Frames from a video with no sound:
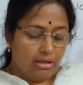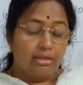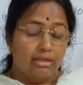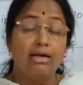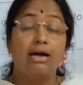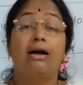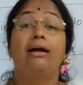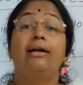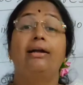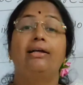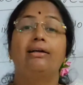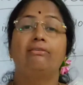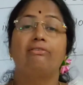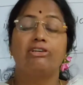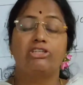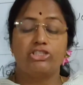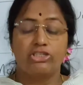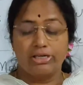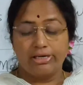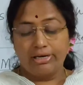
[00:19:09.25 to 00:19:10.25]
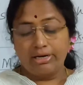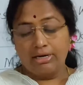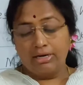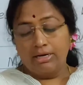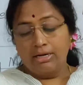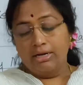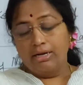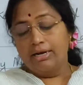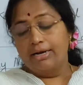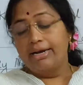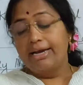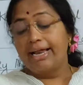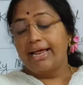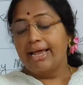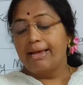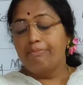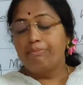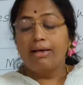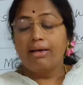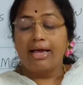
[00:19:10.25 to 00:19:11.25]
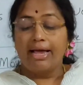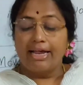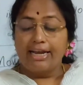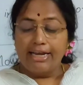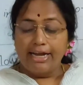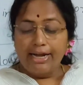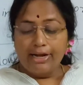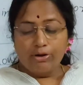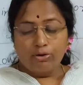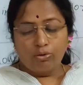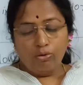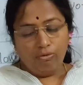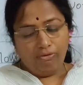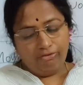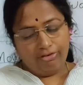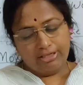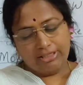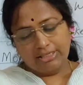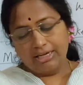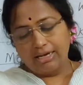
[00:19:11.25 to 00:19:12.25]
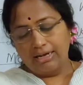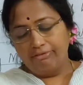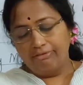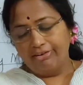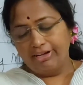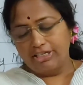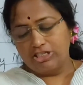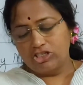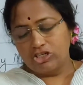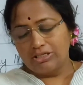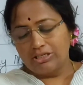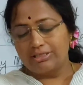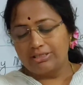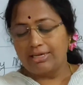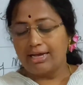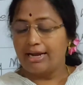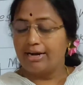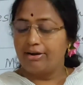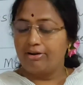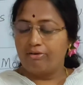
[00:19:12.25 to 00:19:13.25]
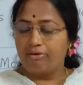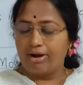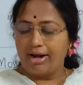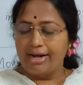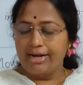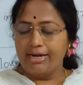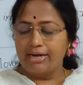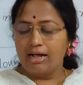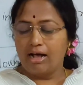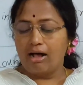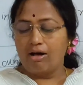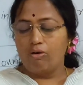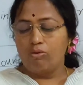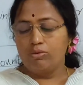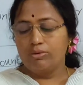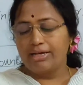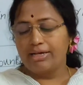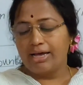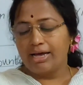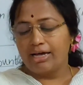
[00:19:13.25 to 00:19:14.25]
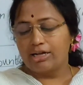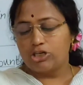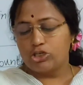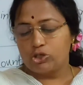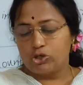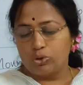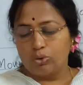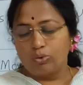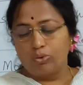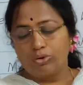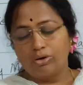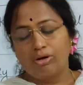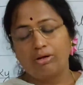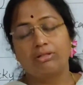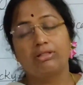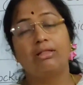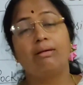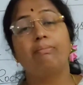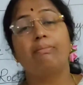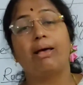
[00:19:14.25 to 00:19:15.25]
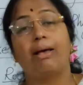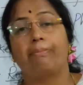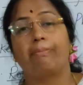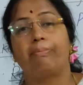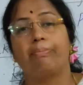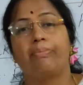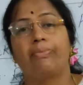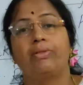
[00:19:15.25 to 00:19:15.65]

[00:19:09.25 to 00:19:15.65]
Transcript: Third question, name any two physical features and write how they are shown on the map.